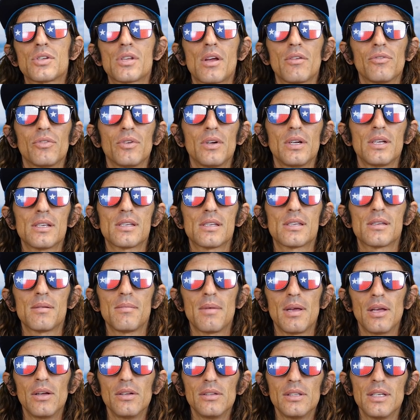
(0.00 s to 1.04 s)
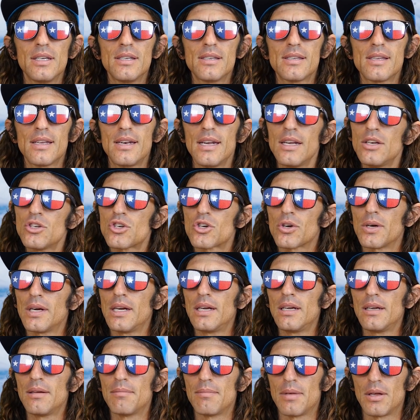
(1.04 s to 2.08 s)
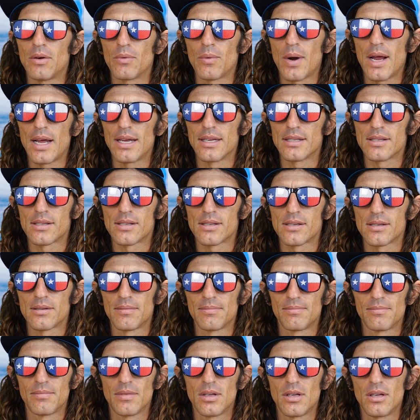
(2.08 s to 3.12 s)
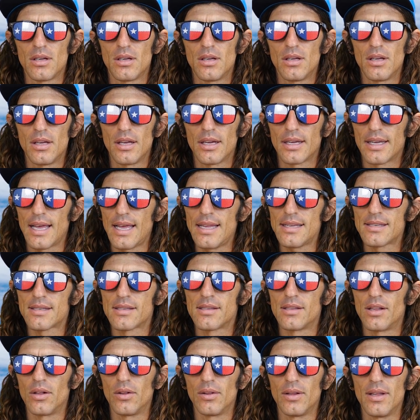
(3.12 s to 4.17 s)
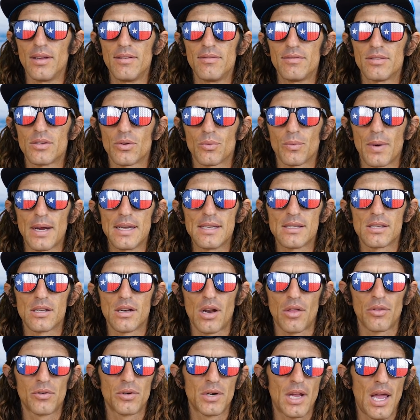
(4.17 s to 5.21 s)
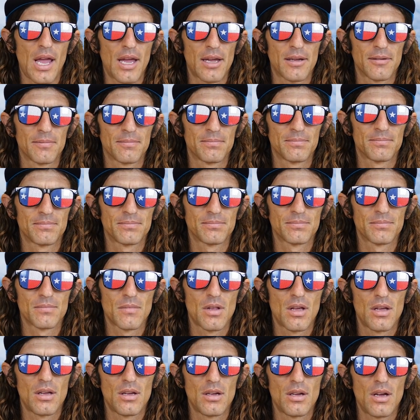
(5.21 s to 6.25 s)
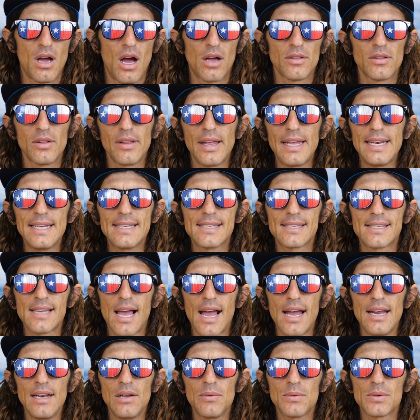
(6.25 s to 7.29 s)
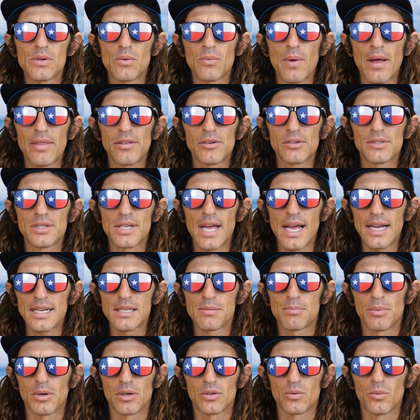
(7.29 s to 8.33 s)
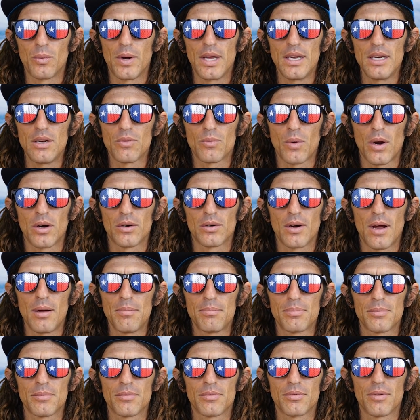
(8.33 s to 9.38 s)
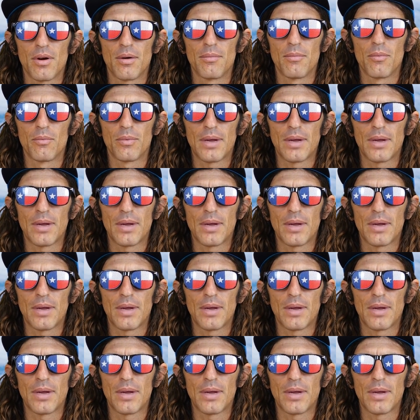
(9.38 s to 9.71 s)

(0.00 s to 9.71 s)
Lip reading: suffering some illness and injury mid-race. Guess they'll live to race another day. On the ladies' side, it was a rather textbook win and runner-up from